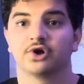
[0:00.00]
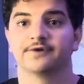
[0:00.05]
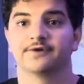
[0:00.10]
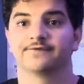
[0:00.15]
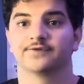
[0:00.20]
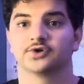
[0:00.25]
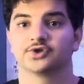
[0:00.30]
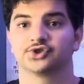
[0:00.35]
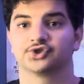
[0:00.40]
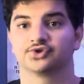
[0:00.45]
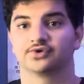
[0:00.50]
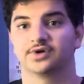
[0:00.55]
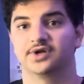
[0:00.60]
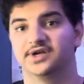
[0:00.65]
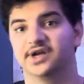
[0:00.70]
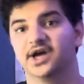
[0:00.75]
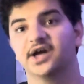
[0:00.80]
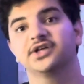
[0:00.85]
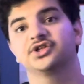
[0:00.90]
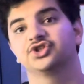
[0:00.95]
anniversary
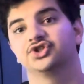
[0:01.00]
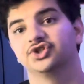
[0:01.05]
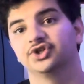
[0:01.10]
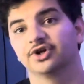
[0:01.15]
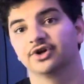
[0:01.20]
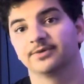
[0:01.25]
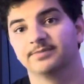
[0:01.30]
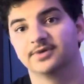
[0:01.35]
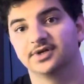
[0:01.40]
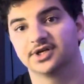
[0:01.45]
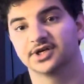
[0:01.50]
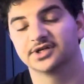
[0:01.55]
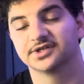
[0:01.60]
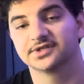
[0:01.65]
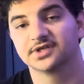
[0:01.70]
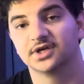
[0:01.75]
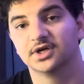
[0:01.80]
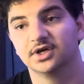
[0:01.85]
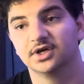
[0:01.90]
next year because